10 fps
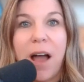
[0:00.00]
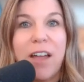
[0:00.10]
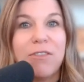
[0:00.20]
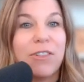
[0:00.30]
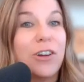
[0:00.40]

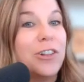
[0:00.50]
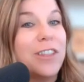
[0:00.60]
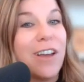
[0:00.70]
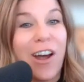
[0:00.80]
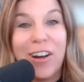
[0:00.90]
I've learned
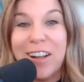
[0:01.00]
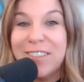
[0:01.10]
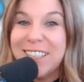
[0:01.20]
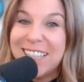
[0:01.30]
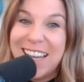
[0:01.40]
the art
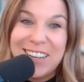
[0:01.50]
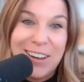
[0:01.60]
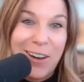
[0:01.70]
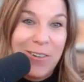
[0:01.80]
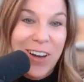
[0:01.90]
of saying
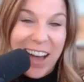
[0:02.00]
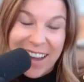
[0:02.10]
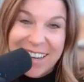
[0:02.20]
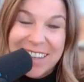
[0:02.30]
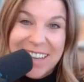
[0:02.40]
no
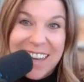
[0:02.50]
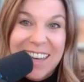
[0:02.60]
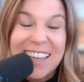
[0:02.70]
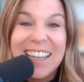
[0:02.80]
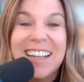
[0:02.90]

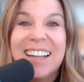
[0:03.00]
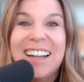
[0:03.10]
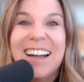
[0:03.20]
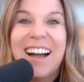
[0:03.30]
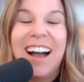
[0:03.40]
kindly.
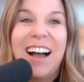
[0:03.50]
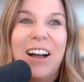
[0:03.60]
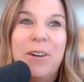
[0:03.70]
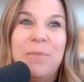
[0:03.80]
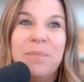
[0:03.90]

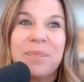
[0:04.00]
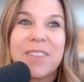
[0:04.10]
Um,